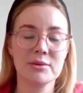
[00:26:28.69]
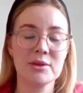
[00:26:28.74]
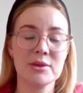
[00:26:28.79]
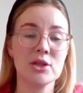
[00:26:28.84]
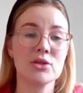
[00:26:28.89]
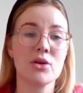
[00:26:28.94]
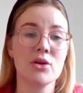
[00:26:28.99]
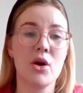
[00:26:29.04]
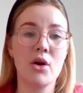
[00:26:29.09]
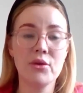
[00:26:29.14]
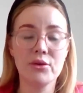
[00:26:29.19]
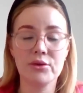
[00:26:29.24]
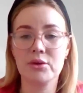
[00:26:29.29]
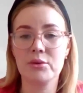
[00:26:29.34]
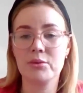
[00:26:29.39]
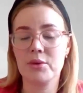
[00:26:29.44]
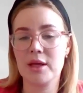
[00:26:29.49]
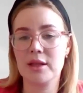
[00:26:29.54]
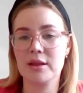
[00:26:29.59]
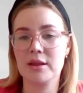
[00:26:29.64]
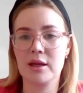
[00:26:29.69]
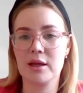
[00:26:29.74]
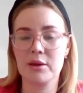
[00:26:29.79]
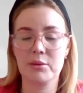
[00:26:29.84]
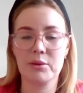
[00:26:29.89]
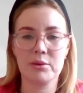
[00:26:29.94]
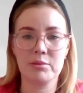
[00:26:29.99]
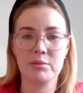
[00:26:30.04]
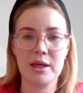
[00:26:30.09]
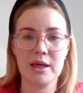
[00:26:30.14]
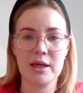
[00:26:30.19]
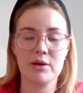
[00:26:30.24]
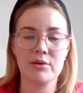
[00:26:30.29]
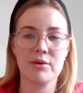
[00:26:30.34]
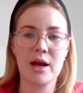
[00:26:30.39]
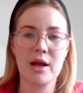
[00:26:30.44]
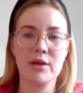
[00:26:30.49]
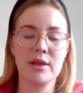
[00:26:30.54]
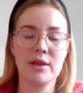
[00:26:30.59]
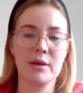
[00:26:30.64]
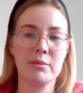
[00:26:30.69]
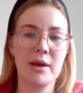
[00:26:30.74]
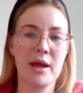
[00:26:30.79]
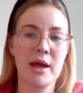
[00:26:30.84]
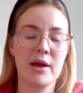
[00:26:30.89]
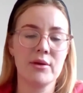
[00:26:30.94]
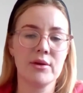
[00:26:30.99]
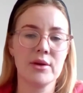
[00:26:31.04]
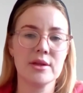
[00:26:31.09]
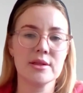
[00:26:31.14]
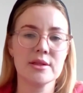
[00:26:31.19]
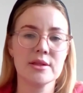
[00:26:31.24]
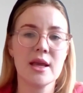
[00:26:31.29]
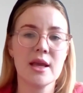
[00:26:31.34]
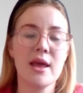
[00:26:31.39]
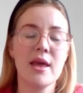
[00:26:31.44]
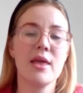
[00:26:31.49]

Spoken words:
which is often when they would be around their parents,